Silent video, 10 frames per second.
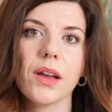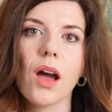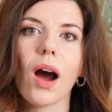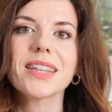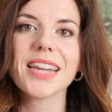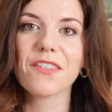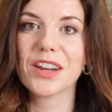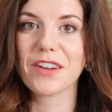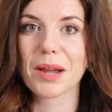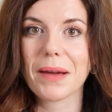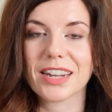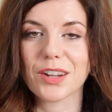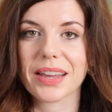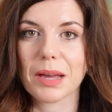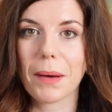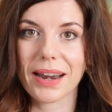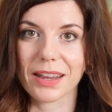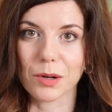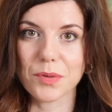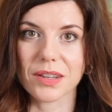I definitely recommend looking at
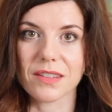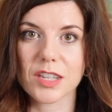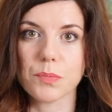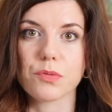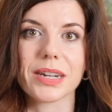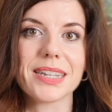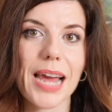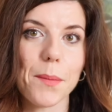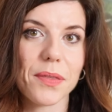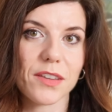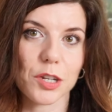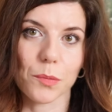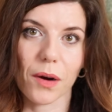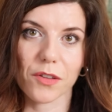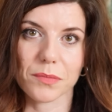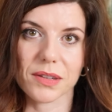panelling options to bring depth to your bathroom